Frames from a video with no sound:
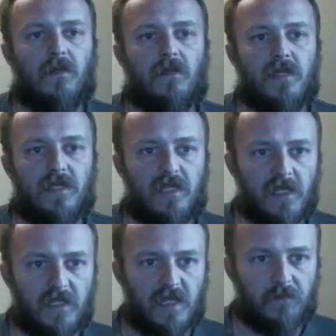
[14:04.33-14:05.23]
You
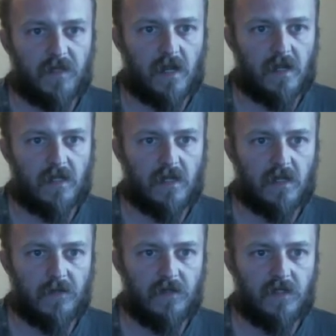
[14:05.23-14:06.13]
see something on the
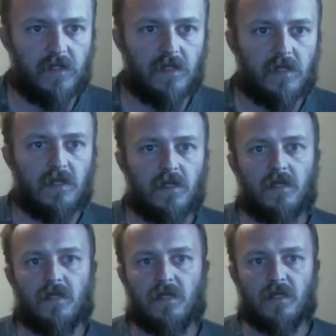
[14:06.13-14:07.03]
news,
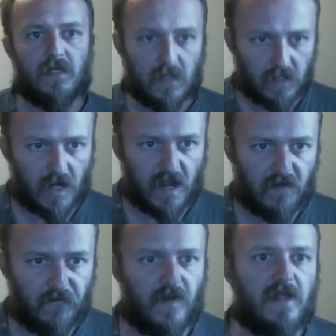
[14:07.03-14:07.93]
try
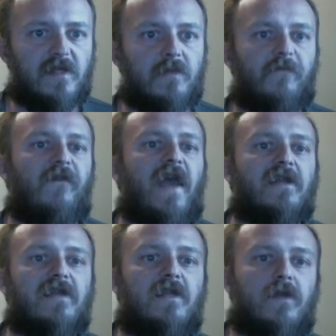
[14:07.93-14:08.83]
and find some
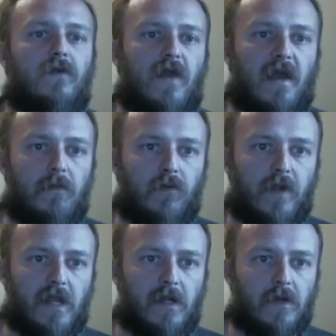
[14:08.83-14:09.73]
facts to
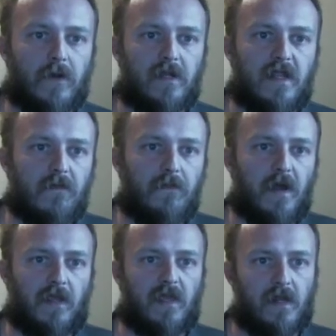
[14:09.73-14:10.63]
corroborate it or
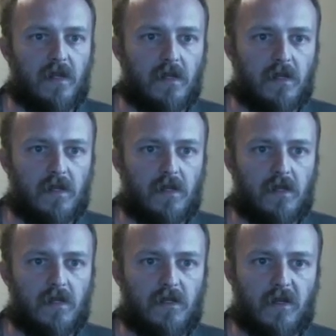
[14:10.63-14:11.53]
debunk it.
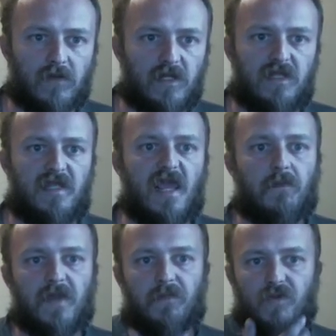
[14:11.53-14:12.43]
Don't just
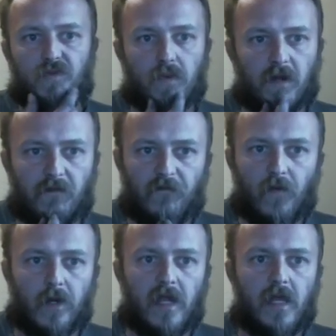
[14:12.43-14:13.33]
take people's word
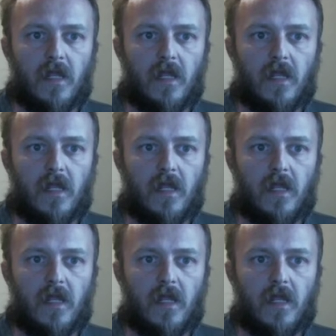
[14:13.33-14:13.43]
for it.